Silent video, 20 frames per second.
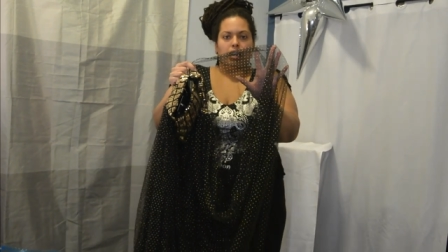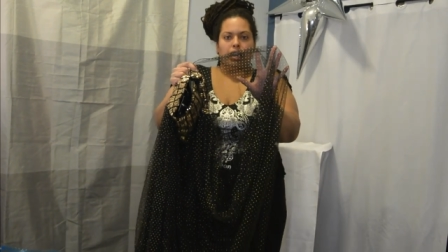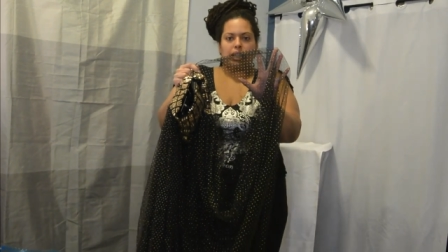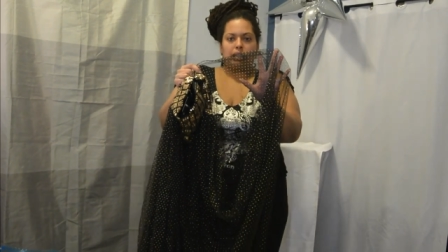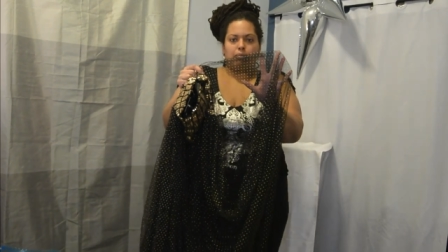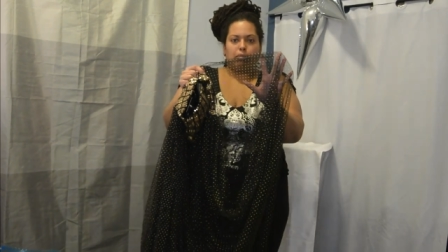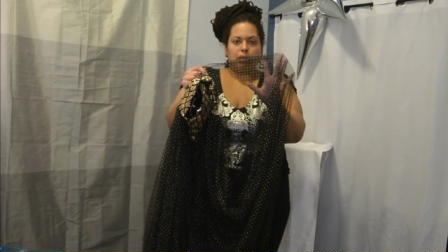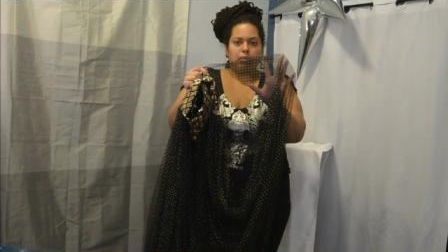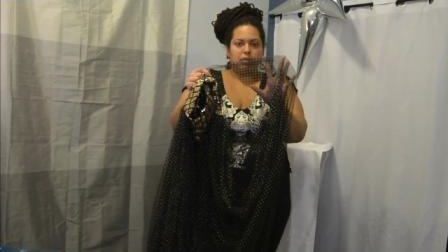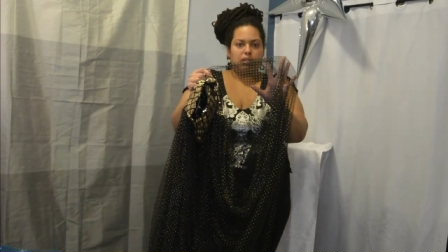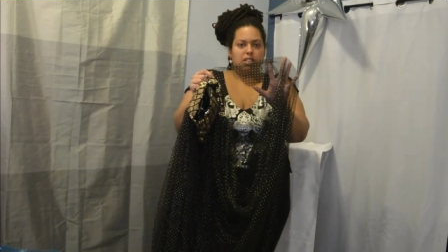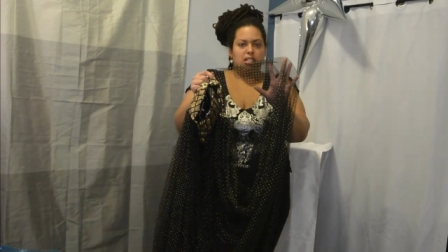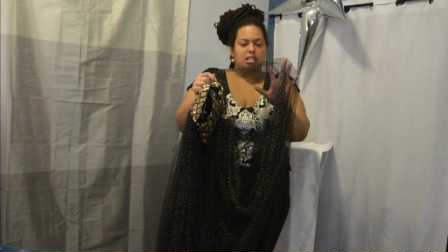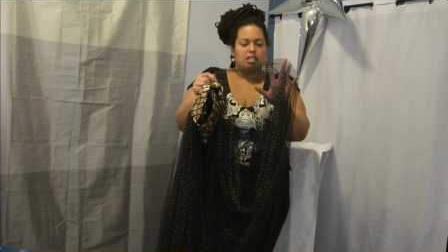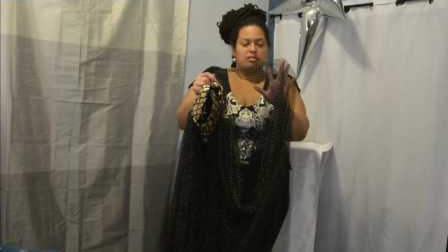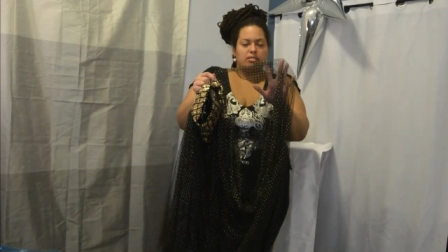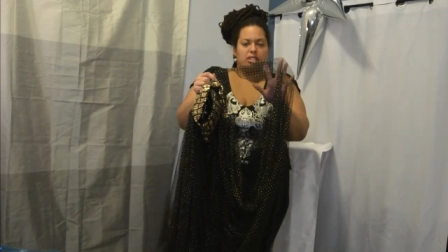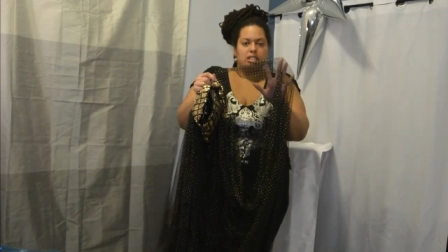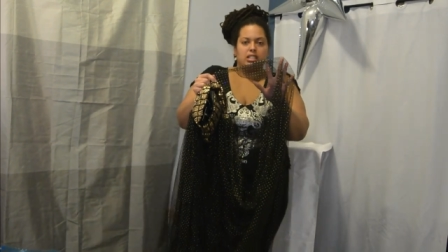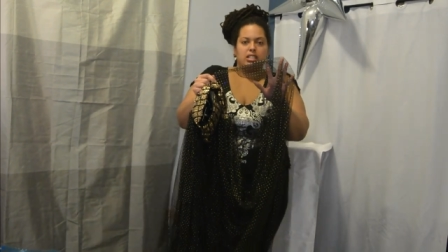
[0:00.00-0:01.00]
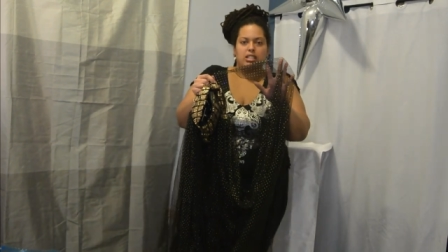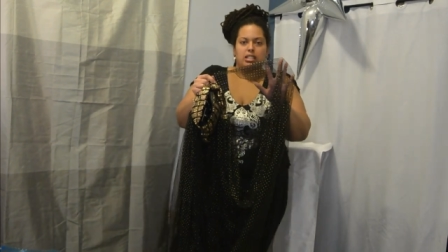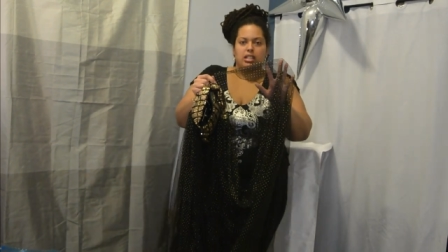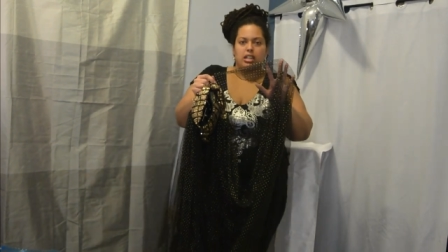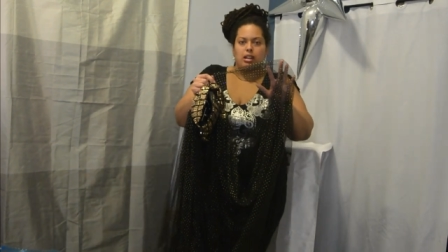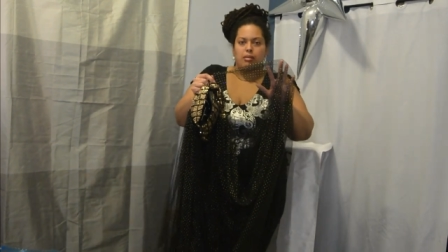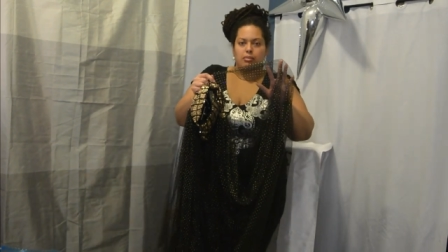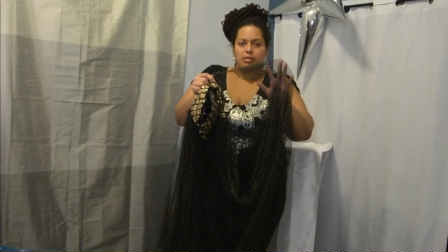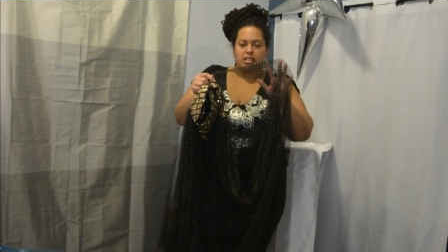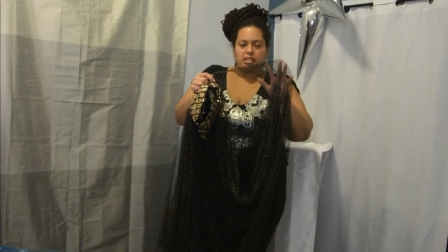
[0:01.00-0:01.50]
I probably didn't even need to
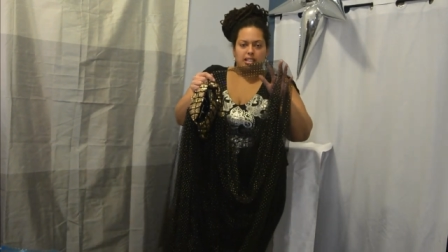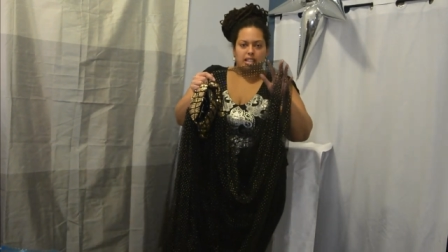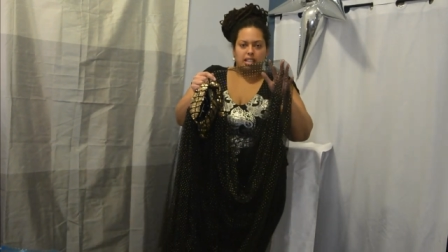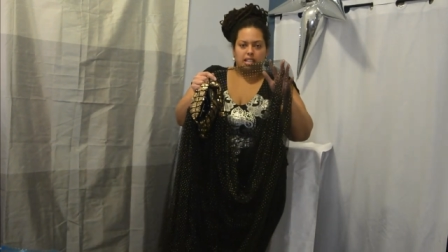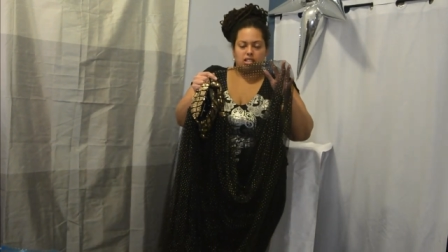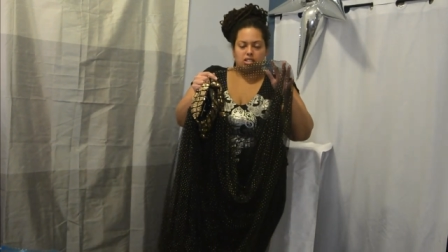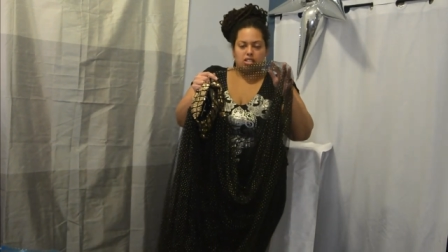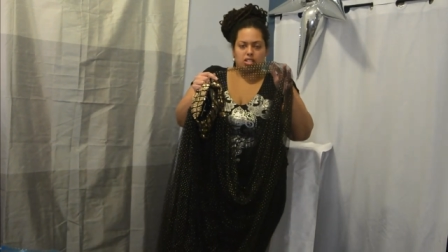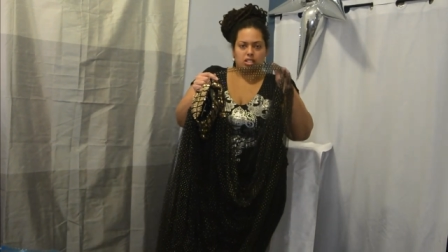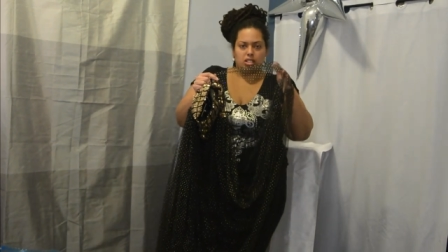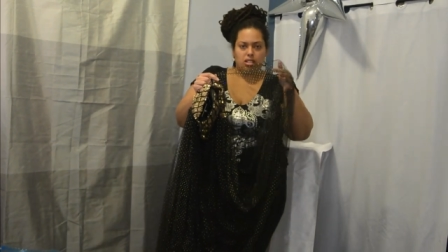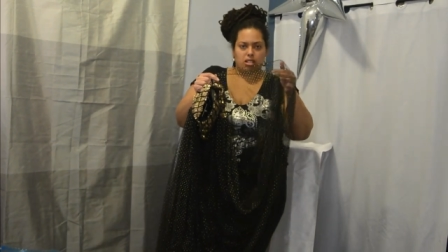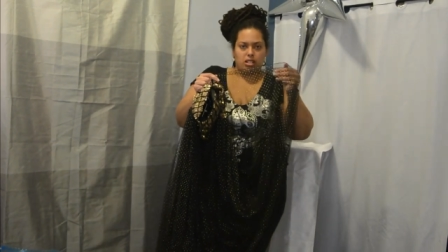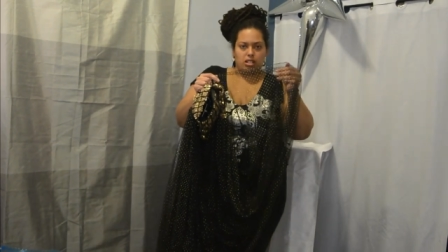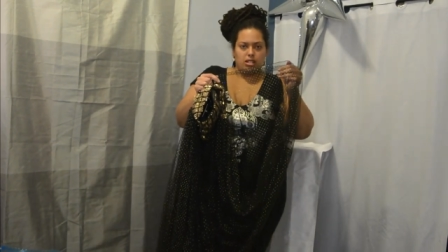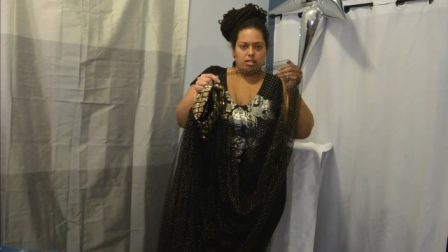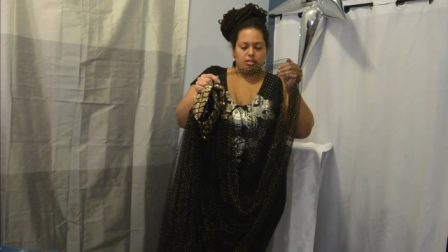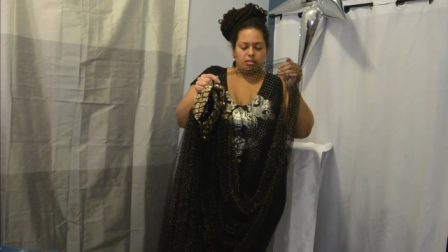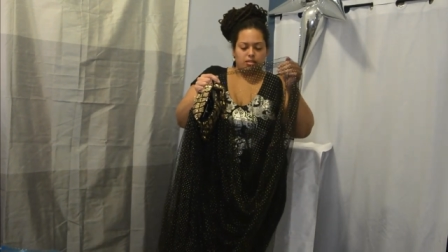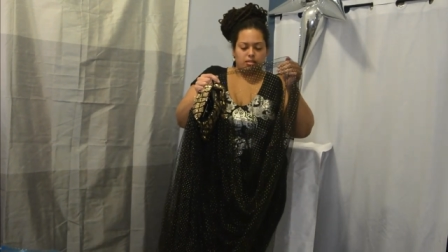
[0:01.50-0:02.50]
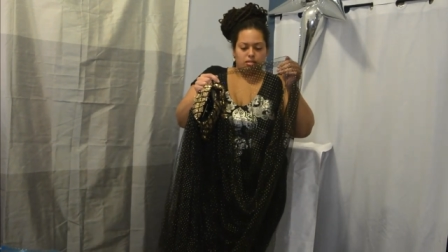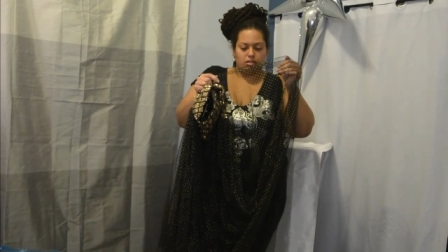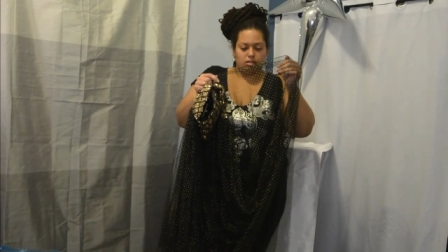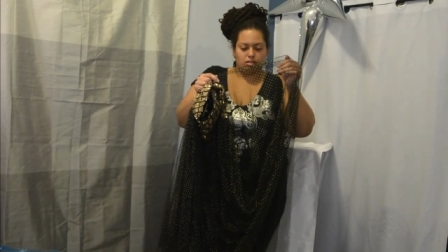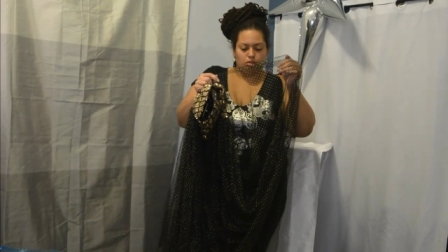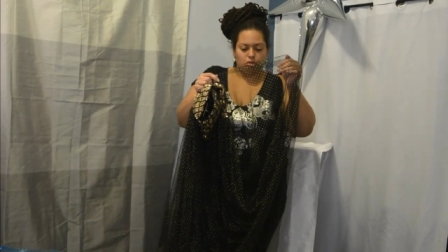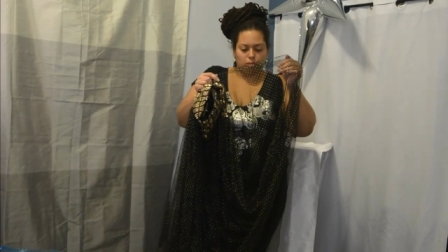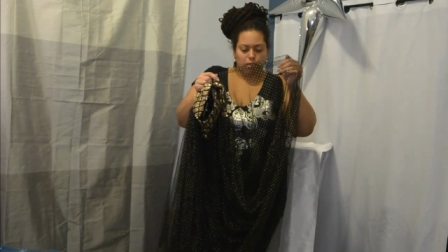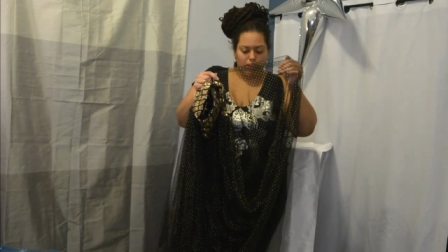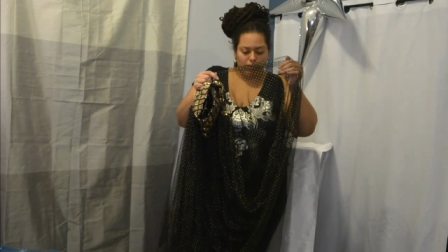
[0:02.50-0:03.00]
come because I can just
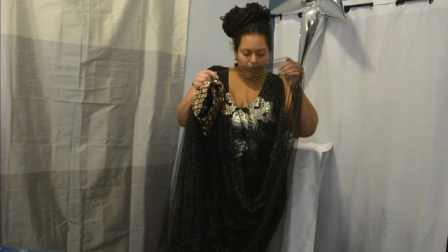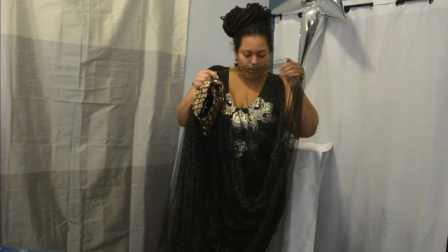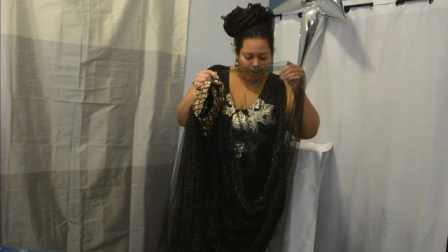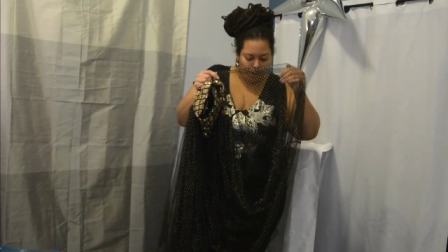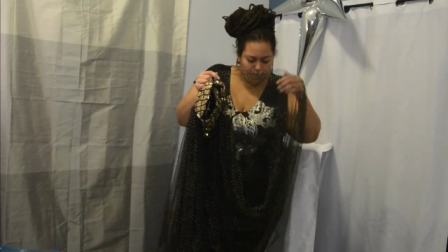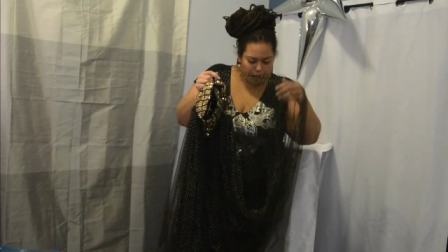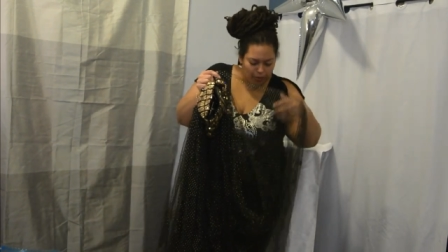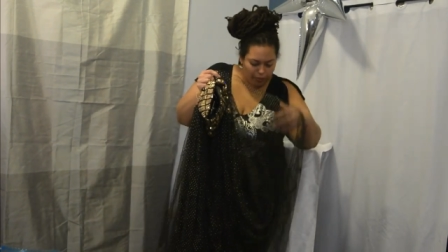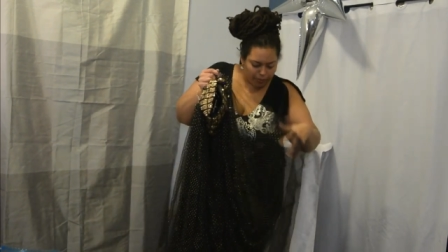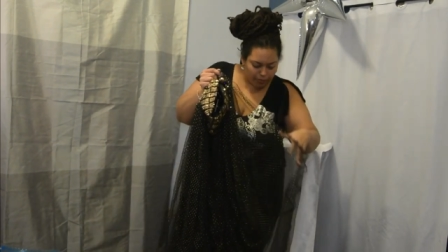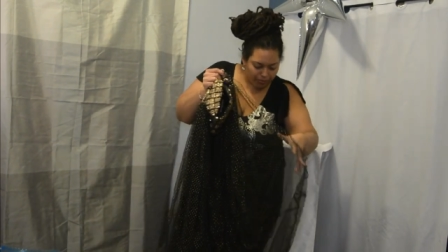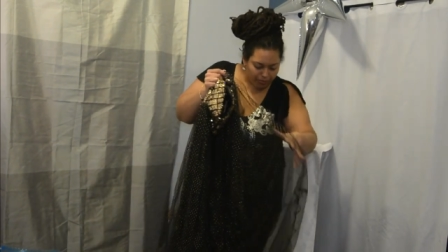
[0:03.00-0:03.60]
zoom in for you.